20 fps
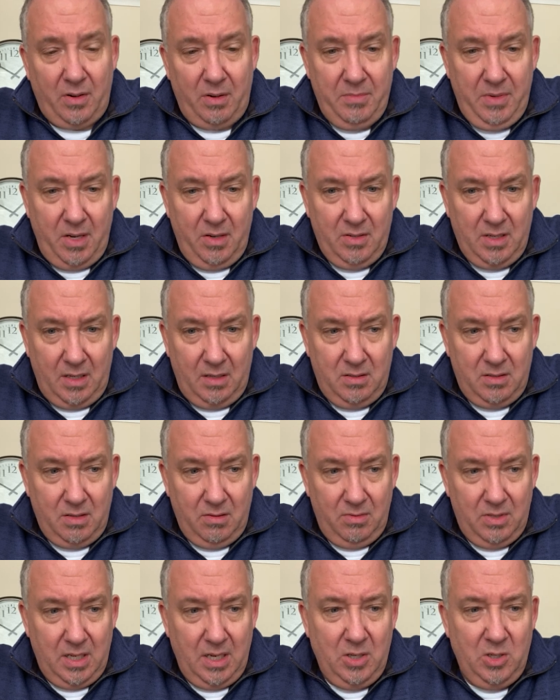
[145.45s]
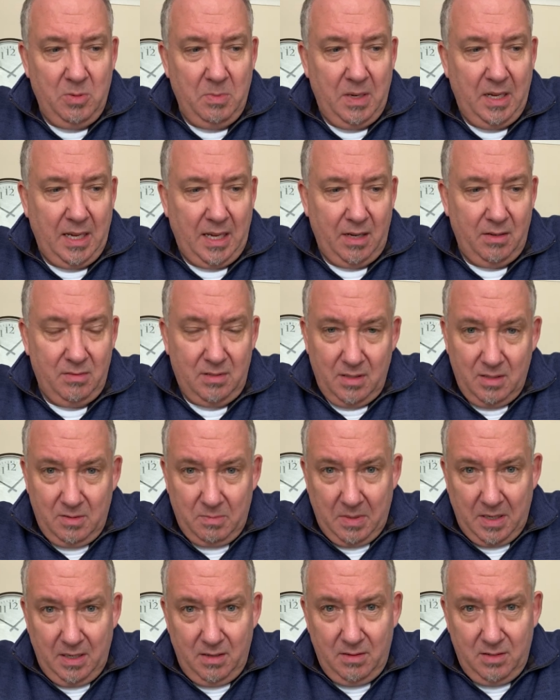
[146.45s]
amusing to teach me how to
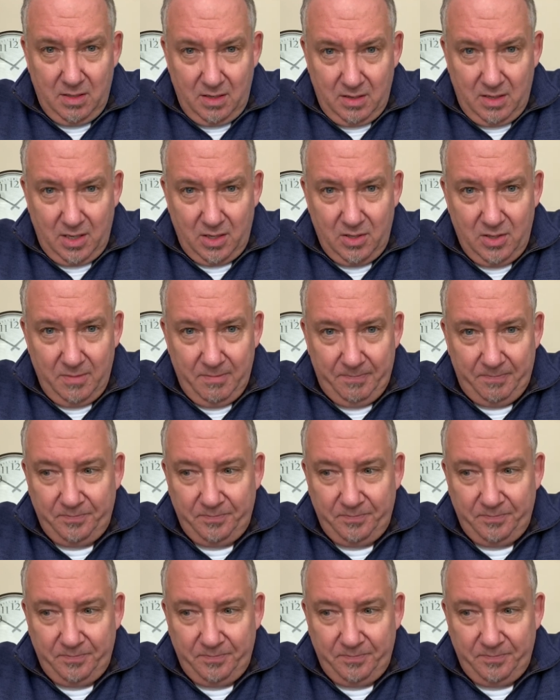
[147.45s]
speak Turkish.